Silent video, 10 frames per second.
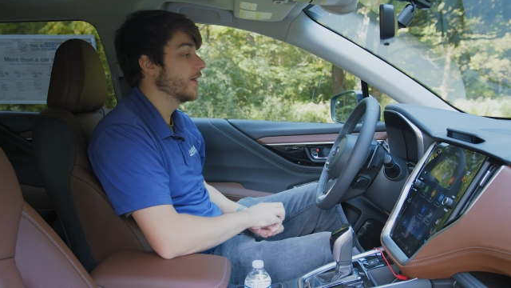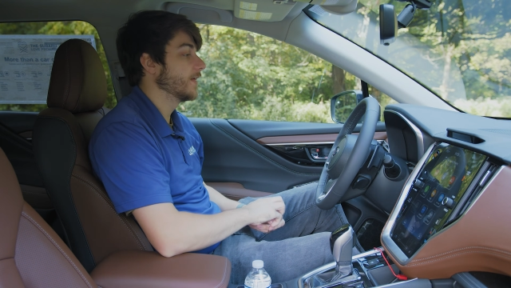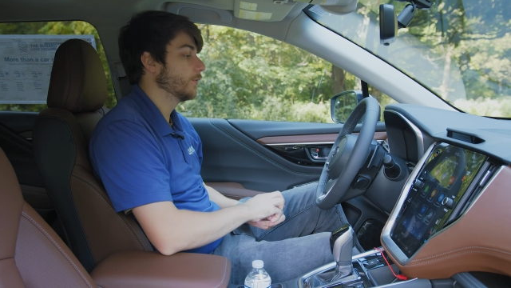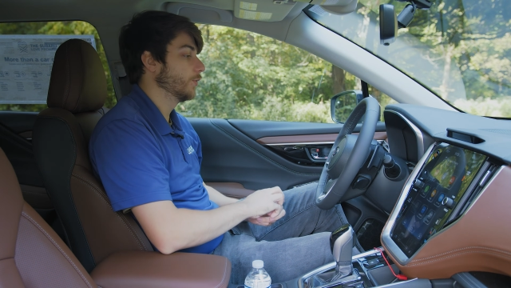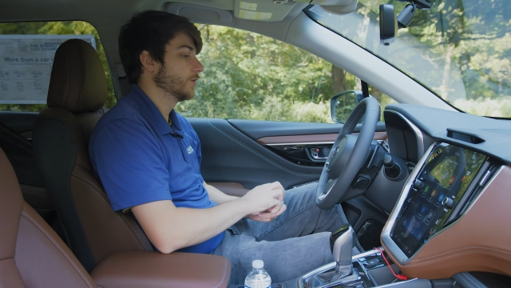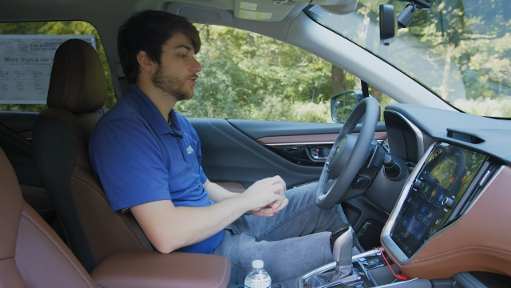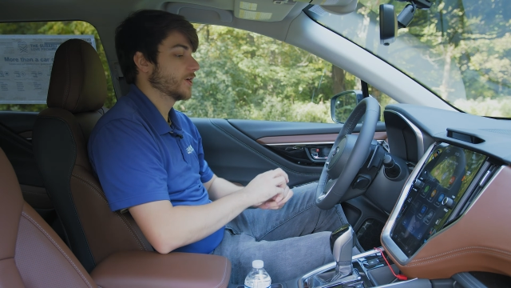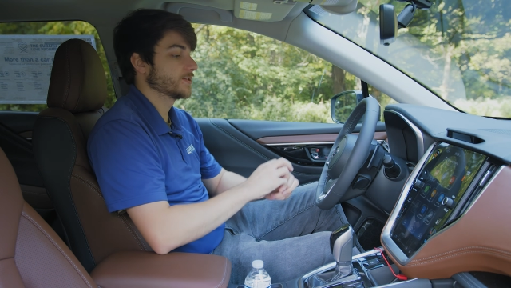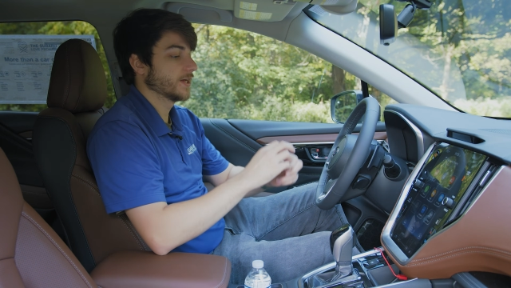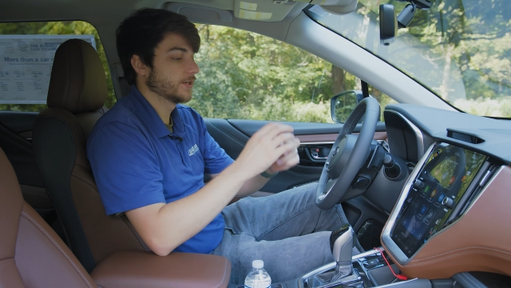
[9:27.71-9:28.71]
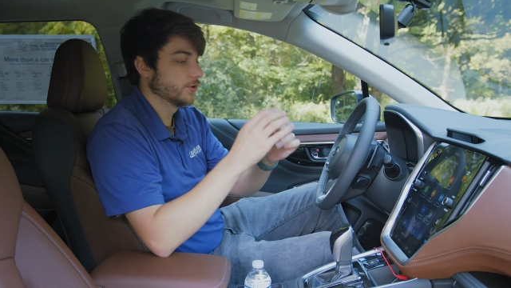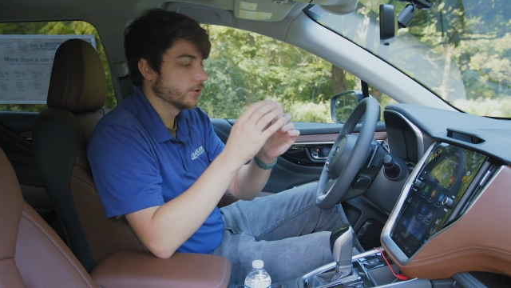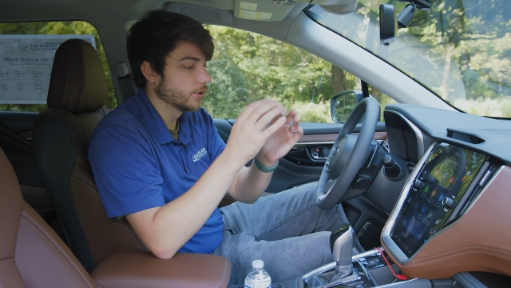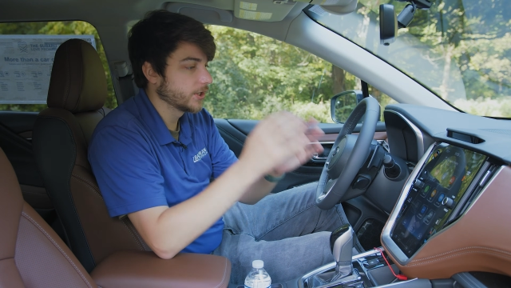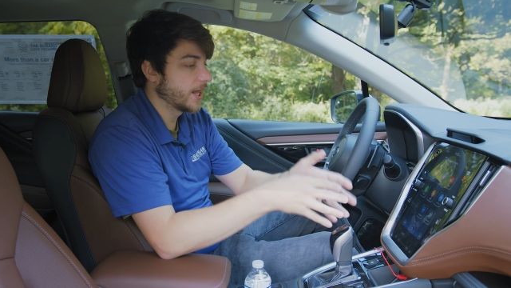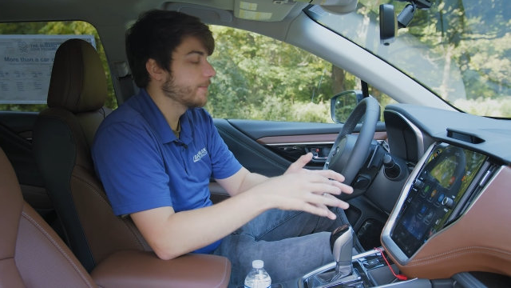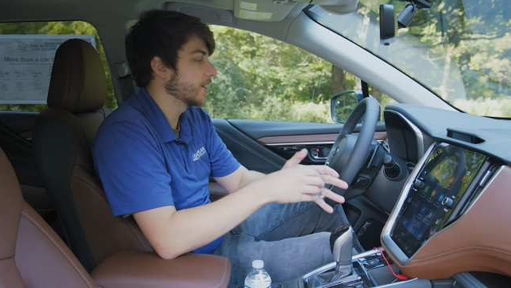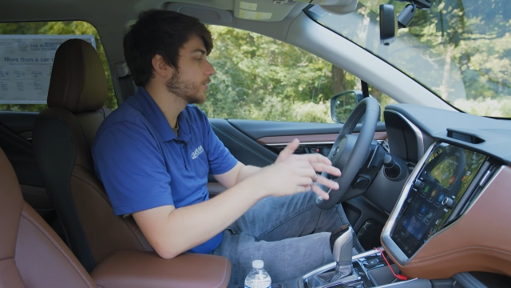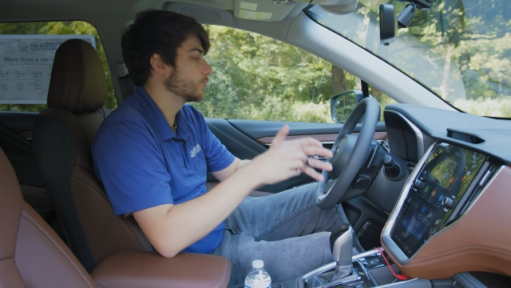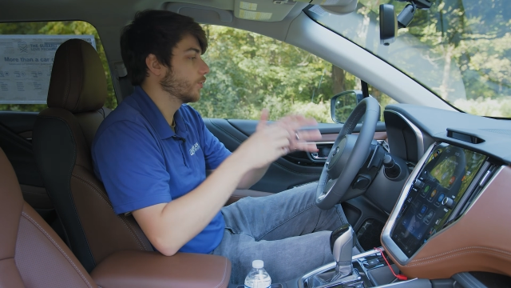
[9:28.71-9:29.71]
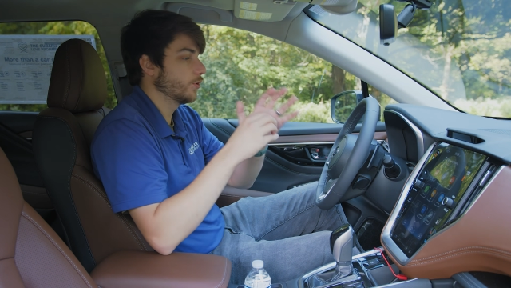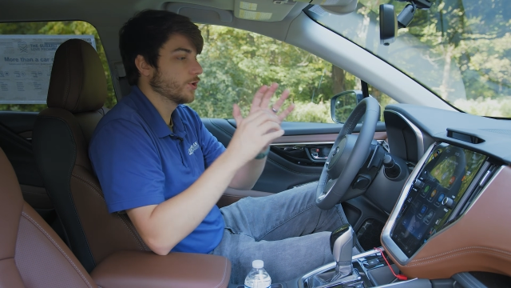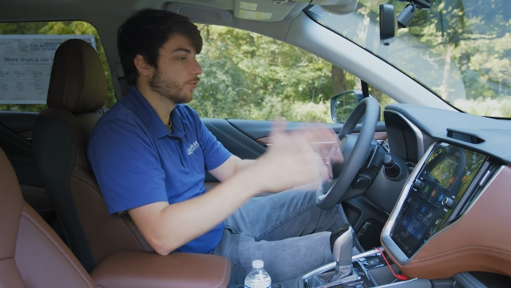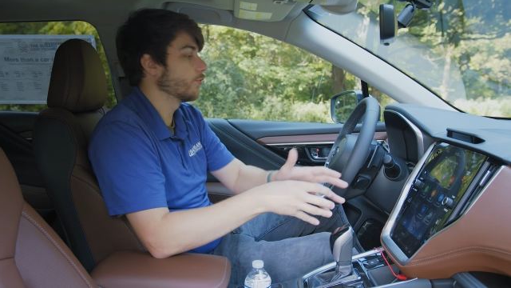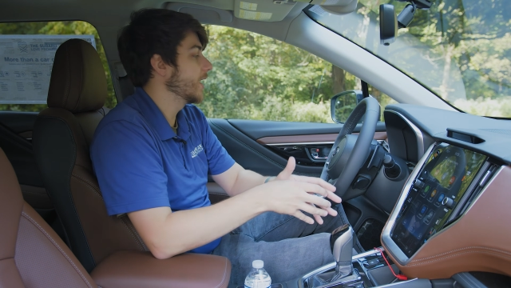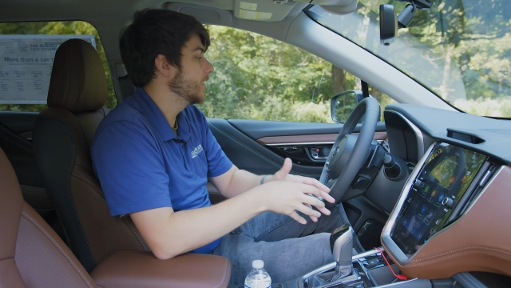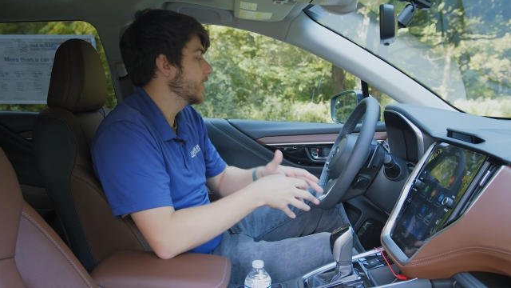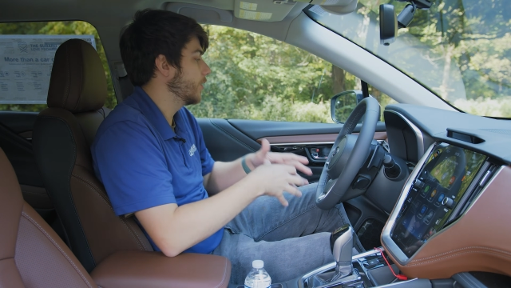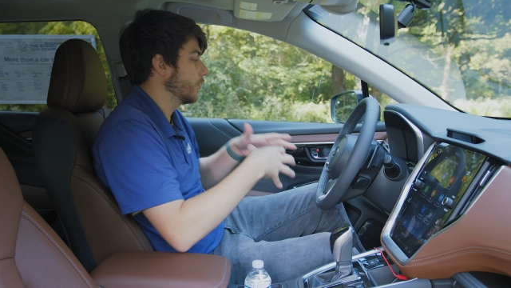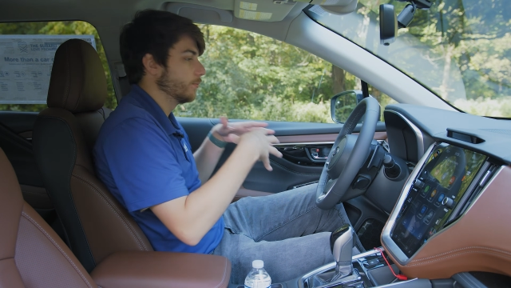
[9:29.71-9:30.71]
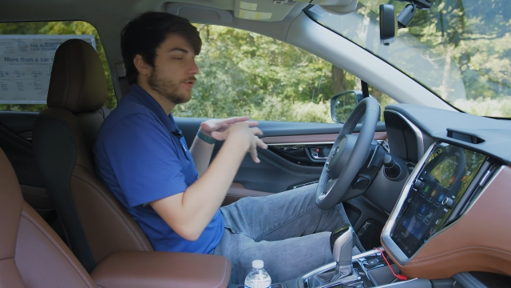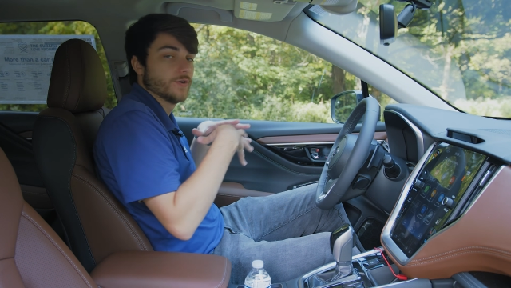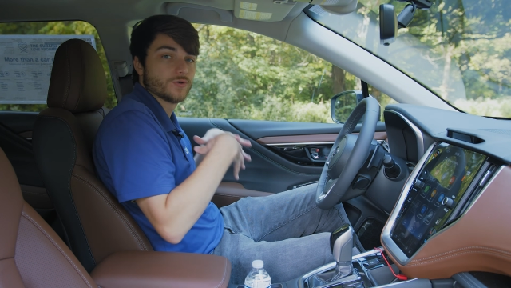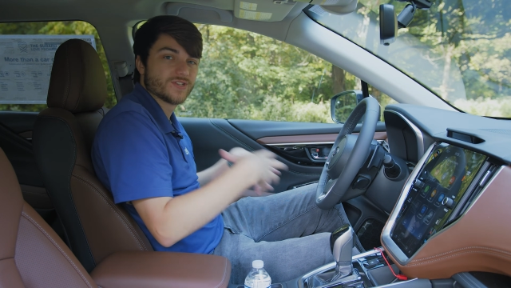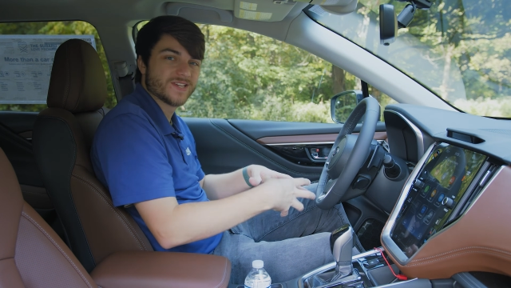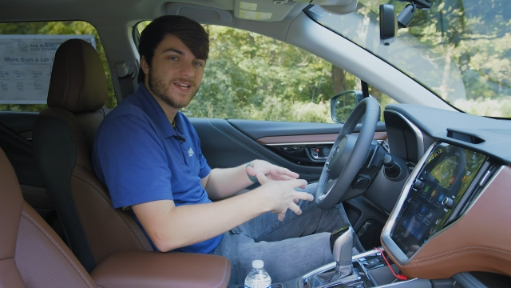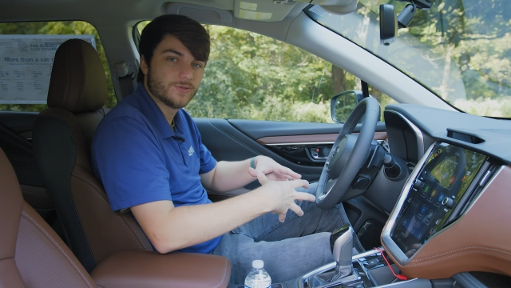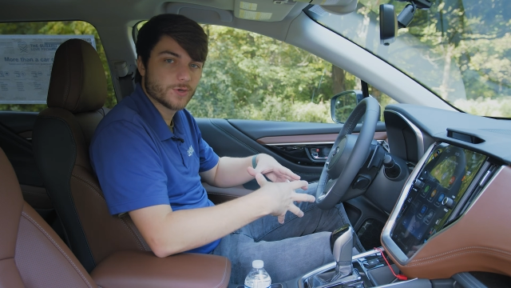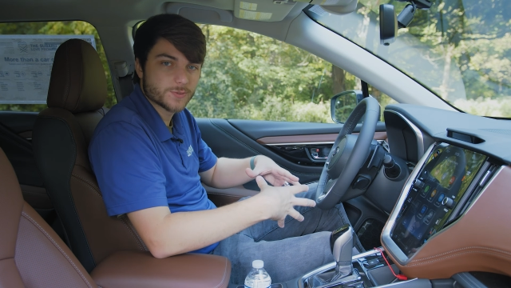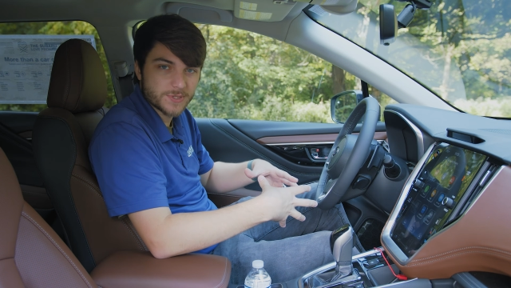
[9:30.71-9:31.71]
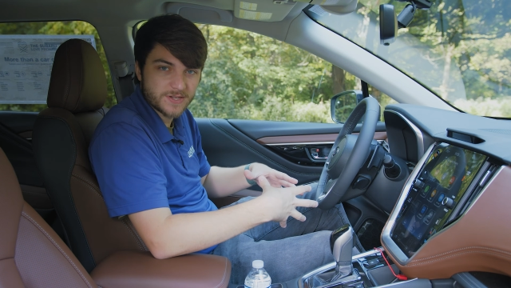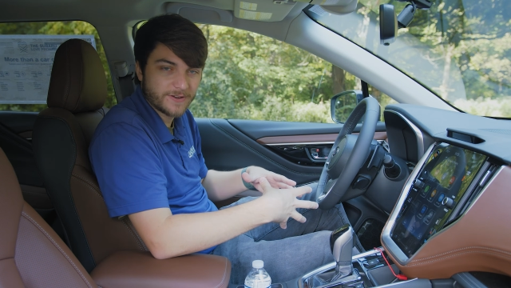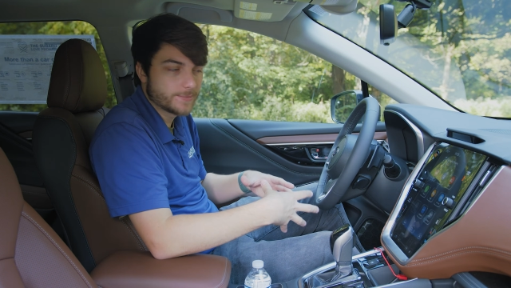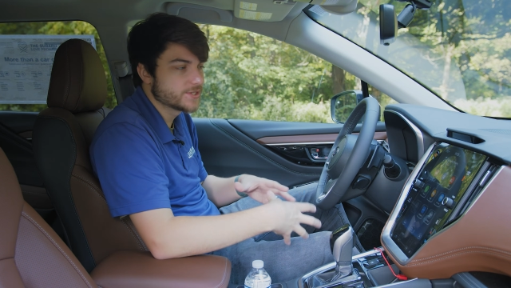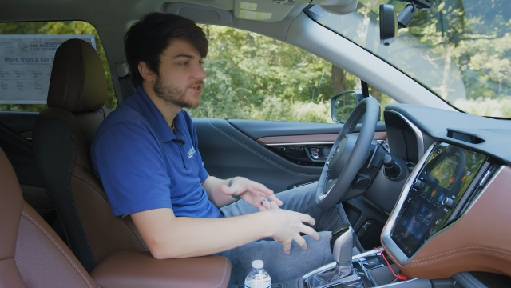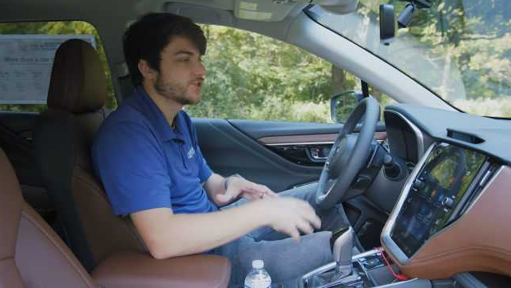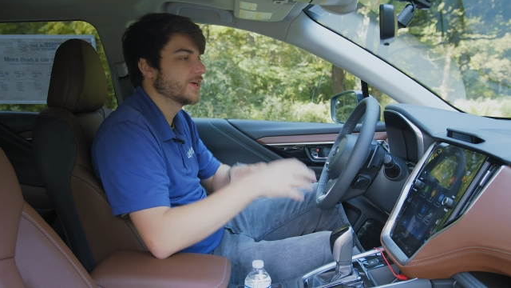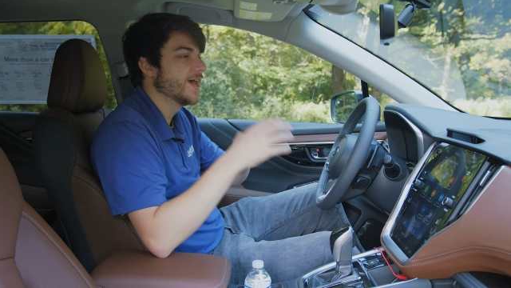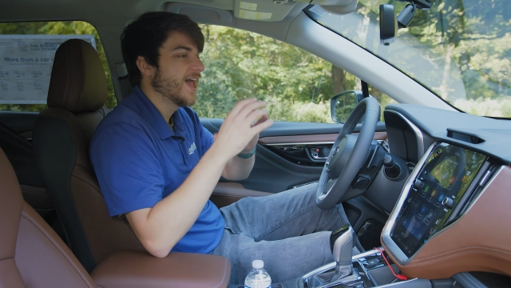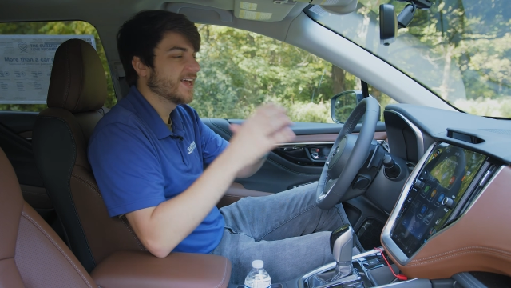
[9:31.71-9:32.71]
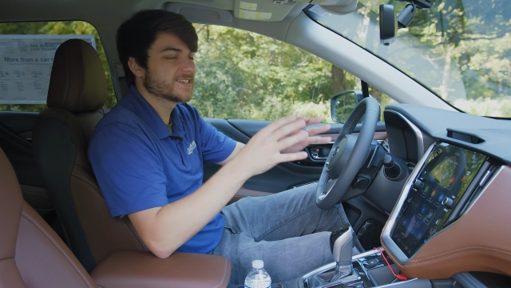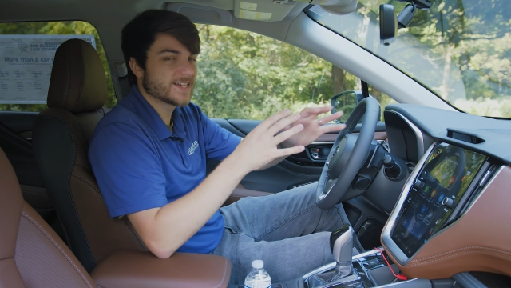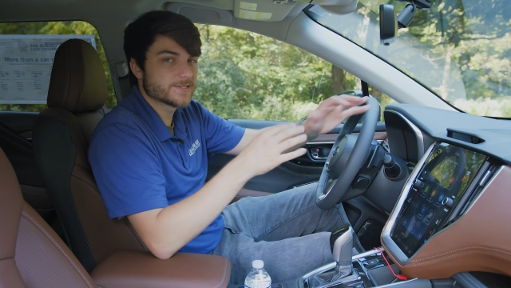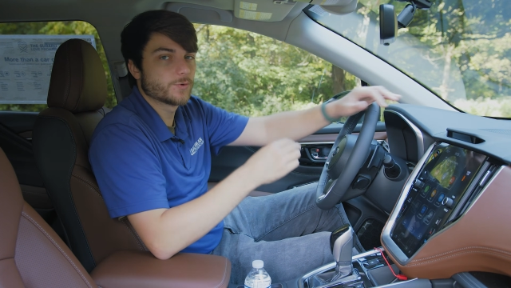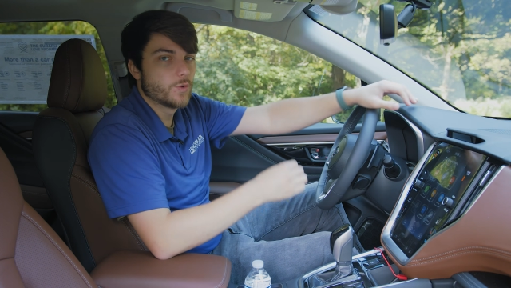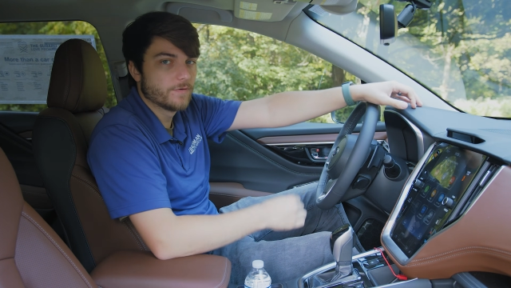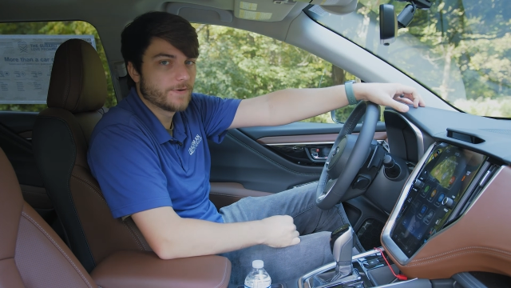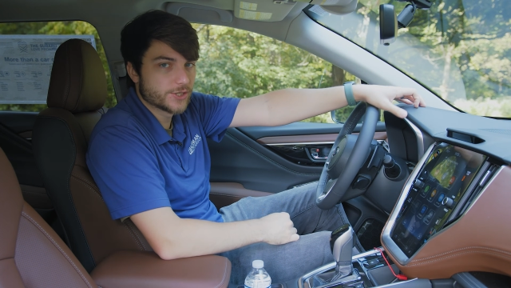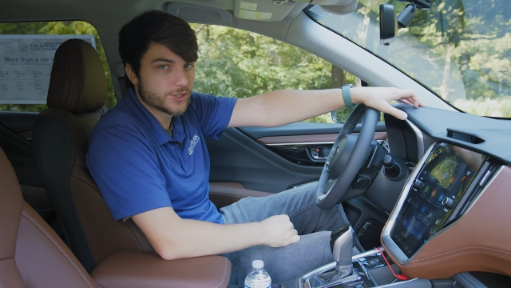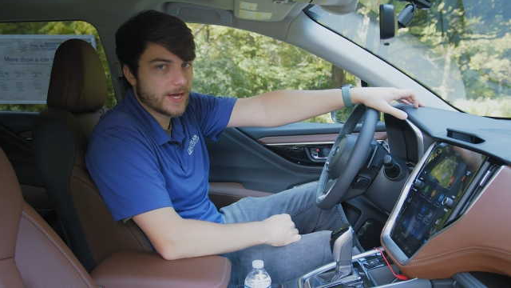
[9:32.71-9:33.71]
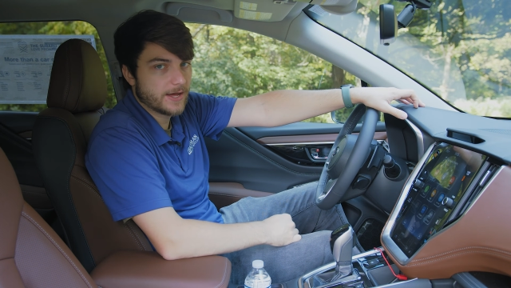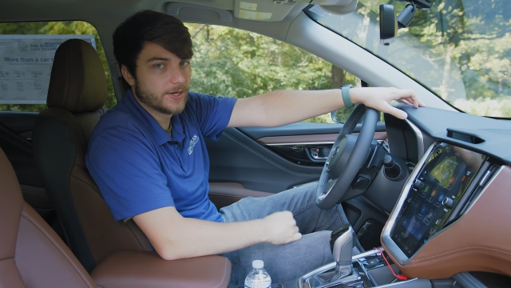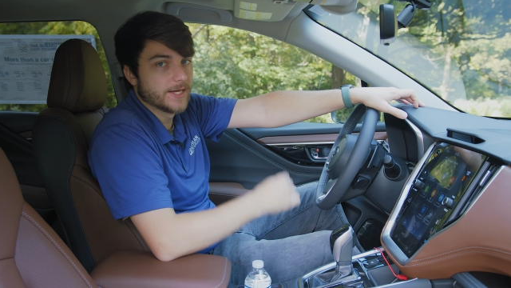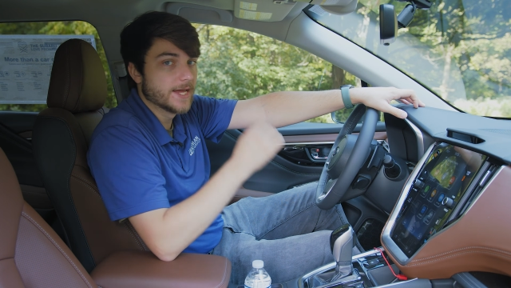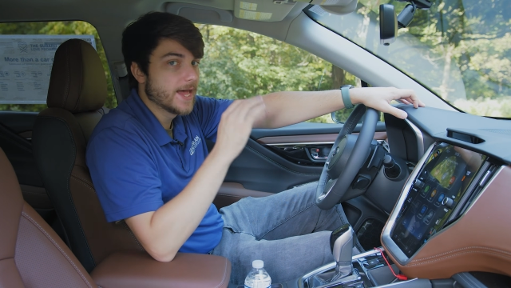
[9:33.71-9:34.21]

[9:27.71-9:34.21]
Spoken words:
And then it will adjust like your climate control, your radio. It'll move your seat to a specific position. It's got some cool functionality